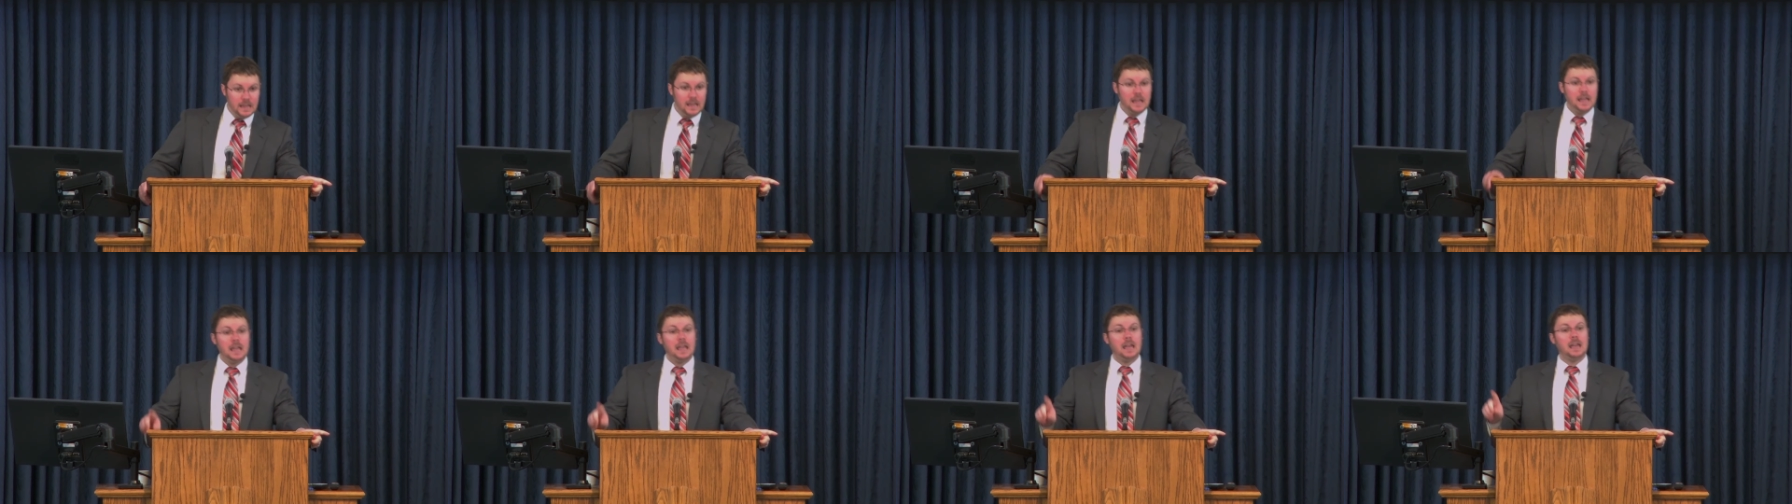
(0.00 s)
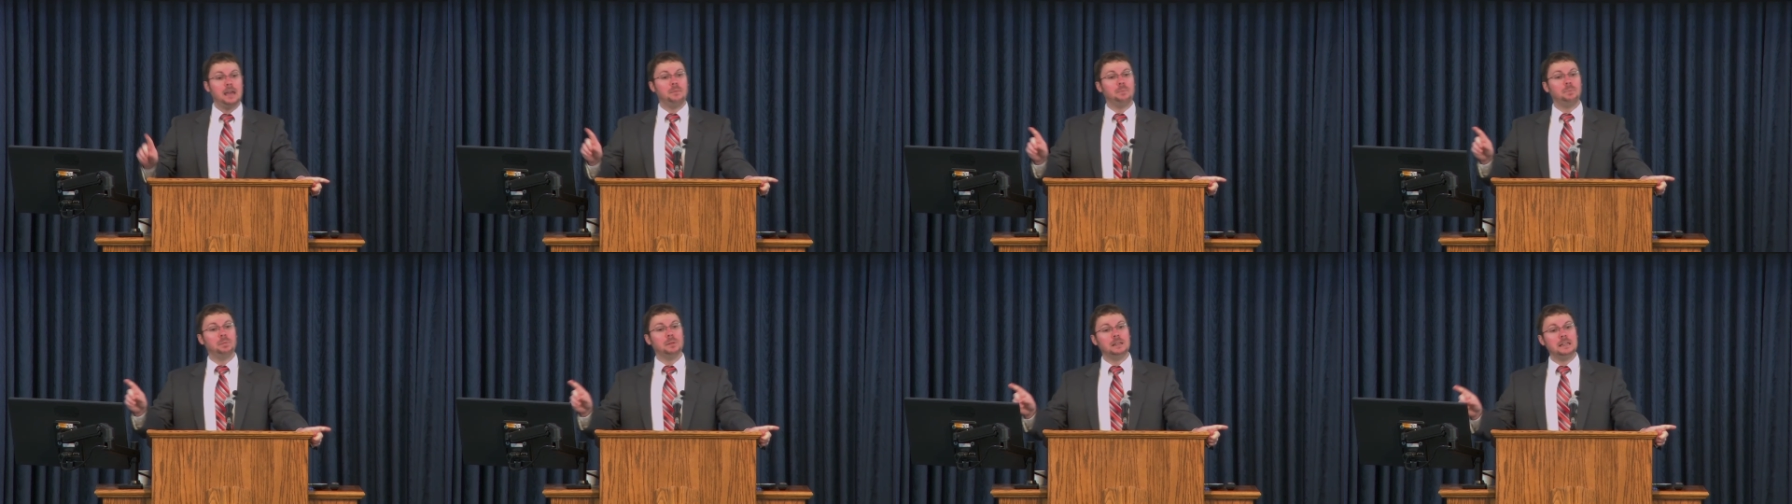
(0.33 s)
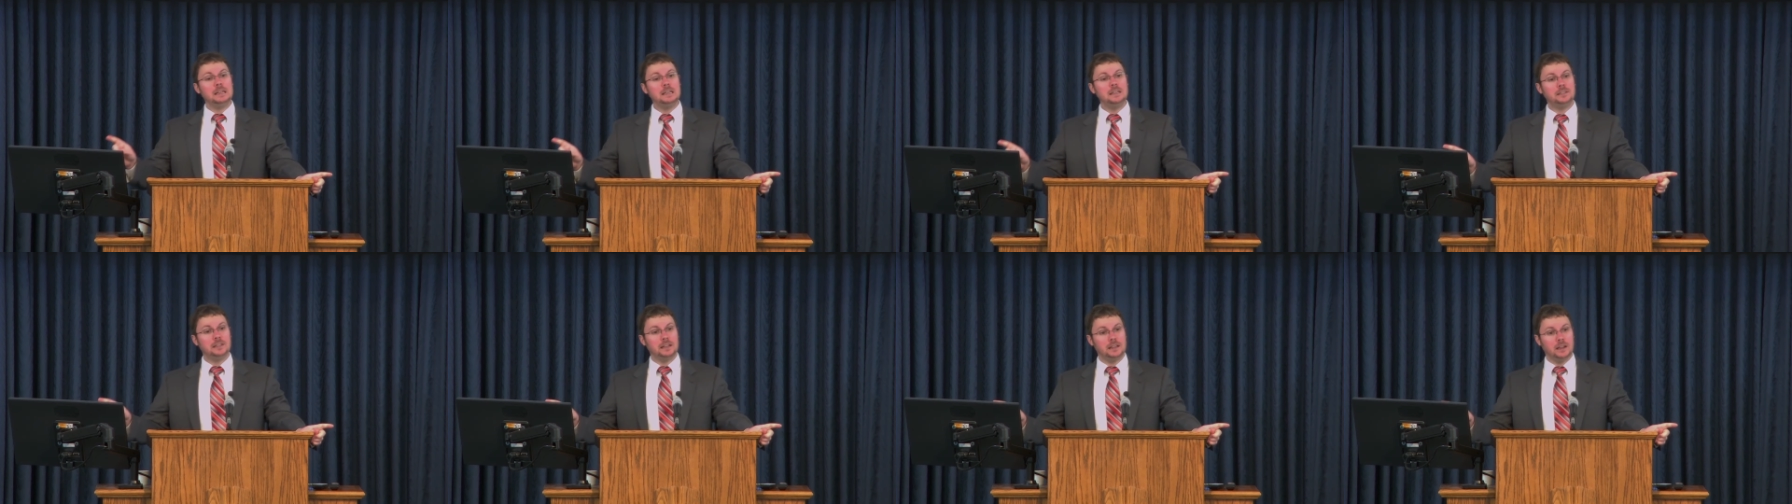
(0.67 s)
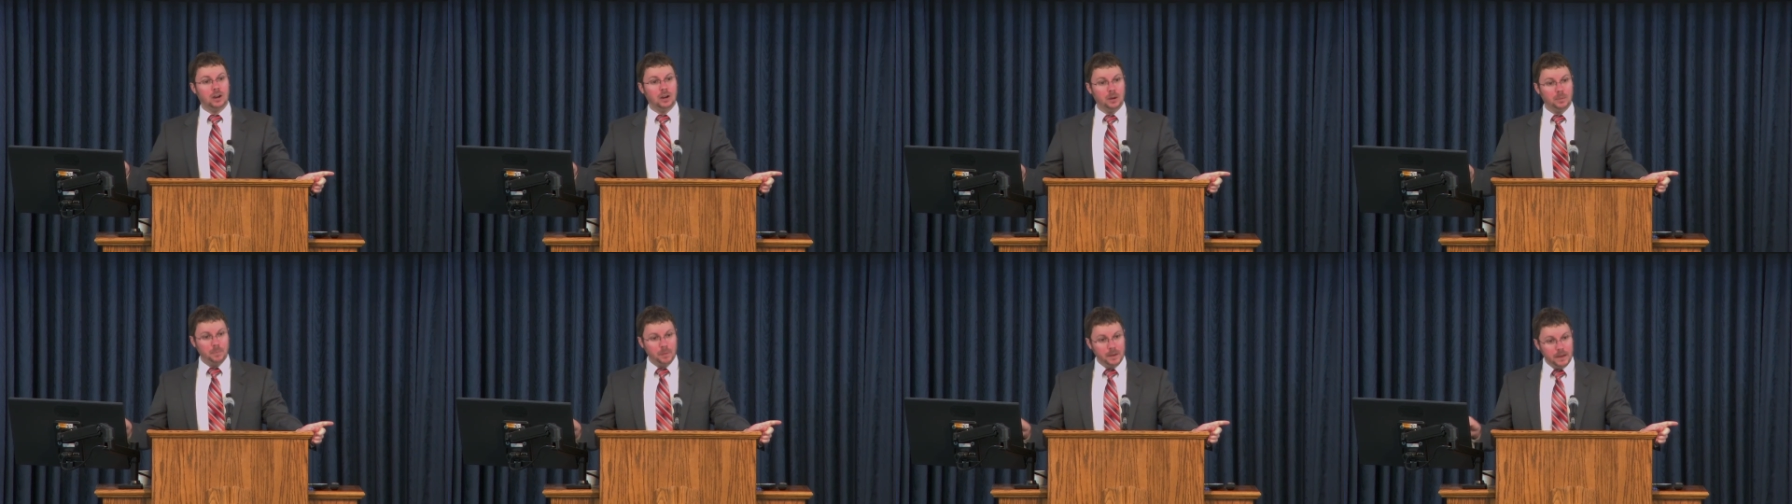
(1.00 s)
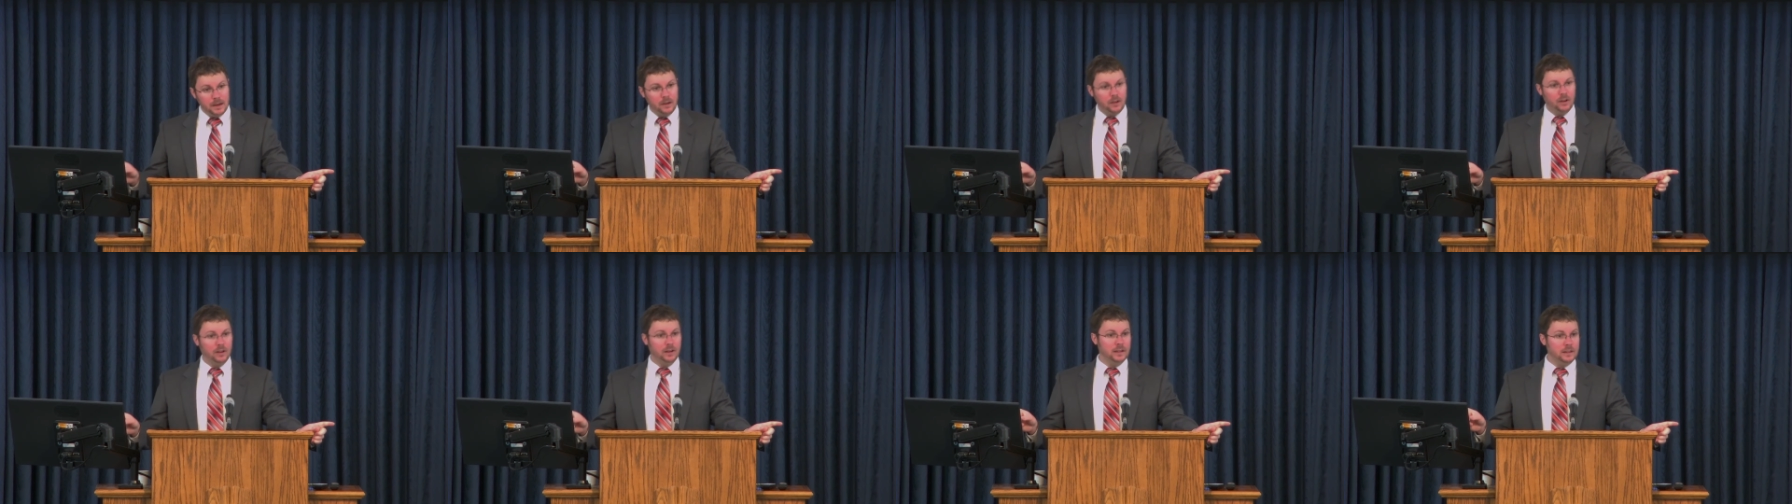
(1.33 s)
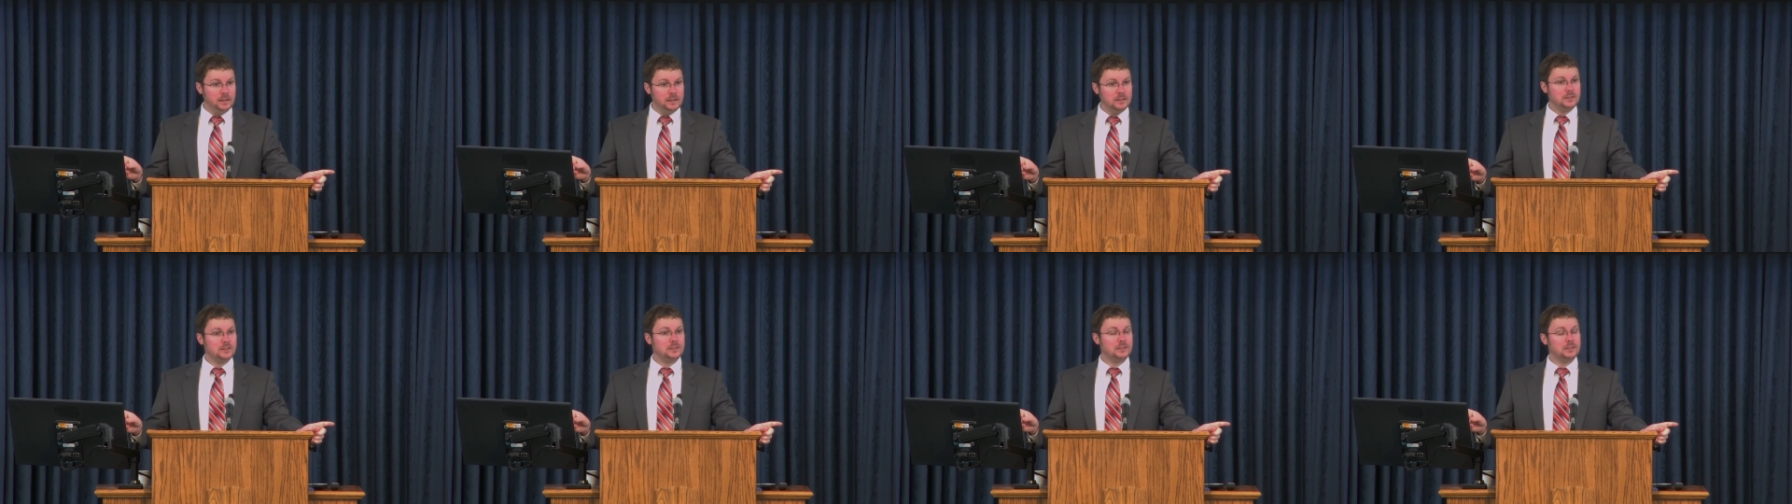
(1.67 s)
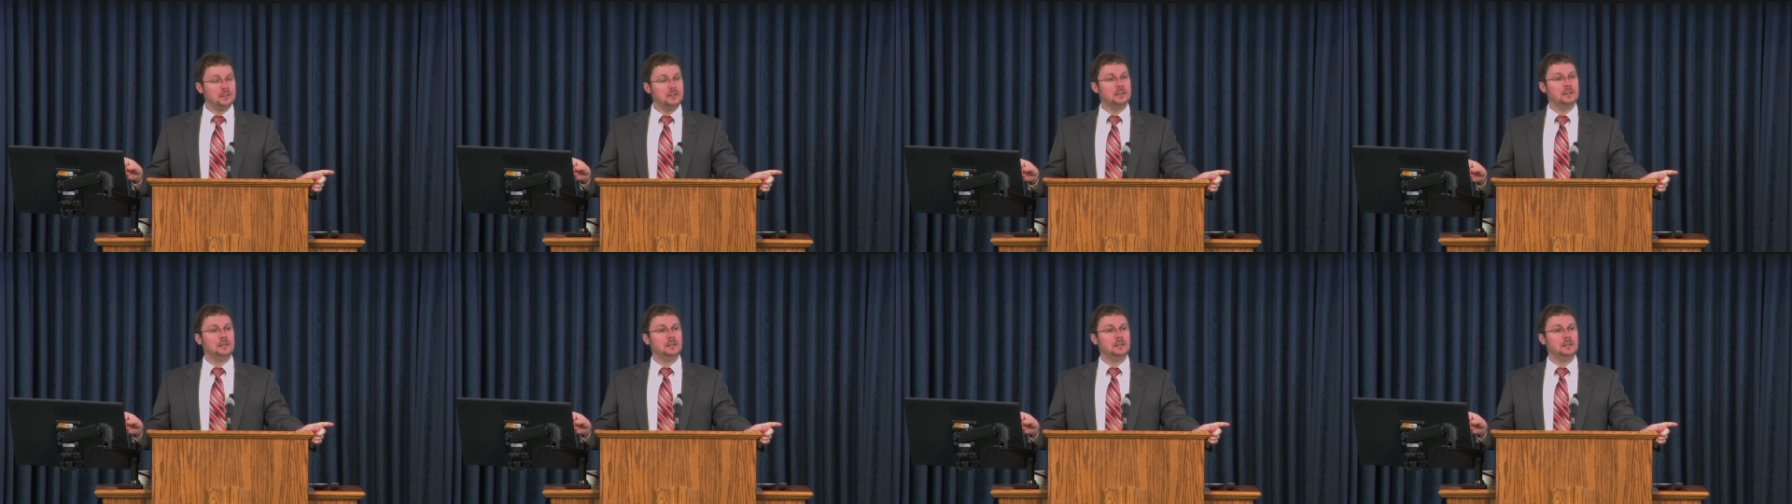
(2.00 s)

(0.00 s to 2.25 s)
and pleasing our parents,